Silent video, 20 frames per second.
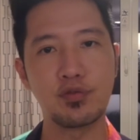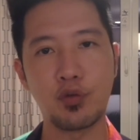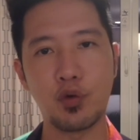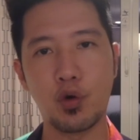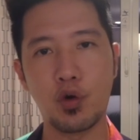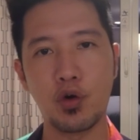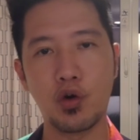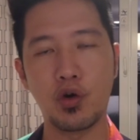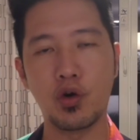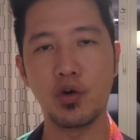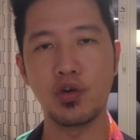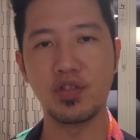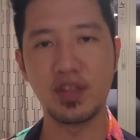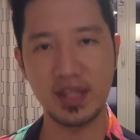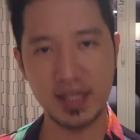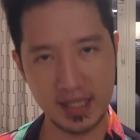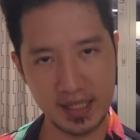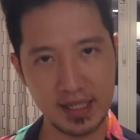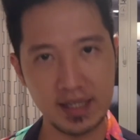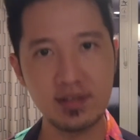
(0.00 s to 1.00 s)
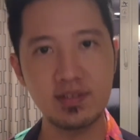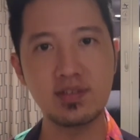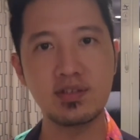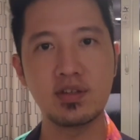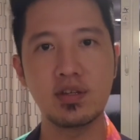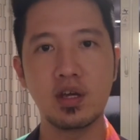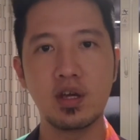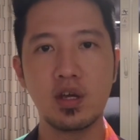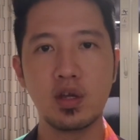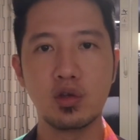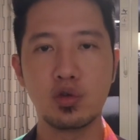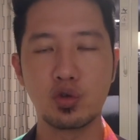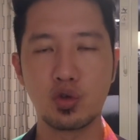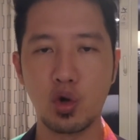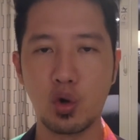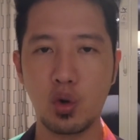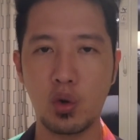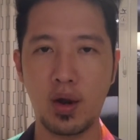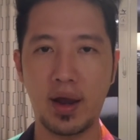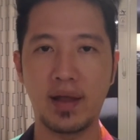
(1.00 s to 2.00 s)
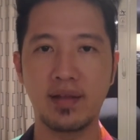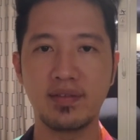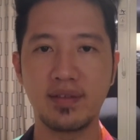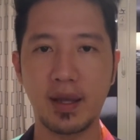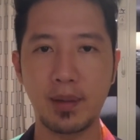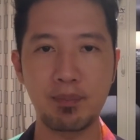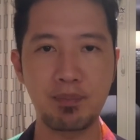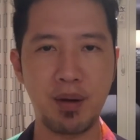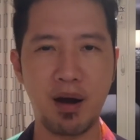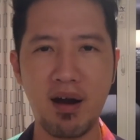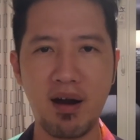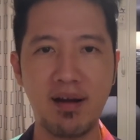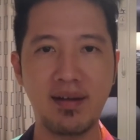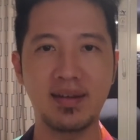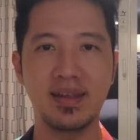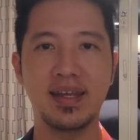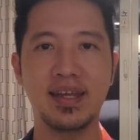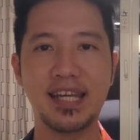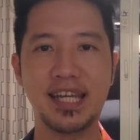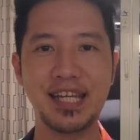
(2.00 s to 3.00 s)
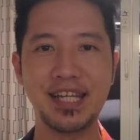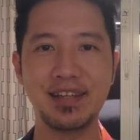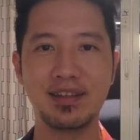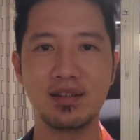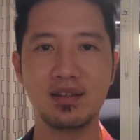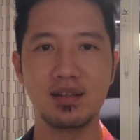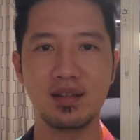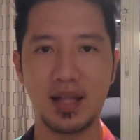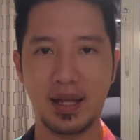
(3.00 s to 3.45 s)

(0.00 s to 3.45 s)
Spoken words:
for the kids to go and take part in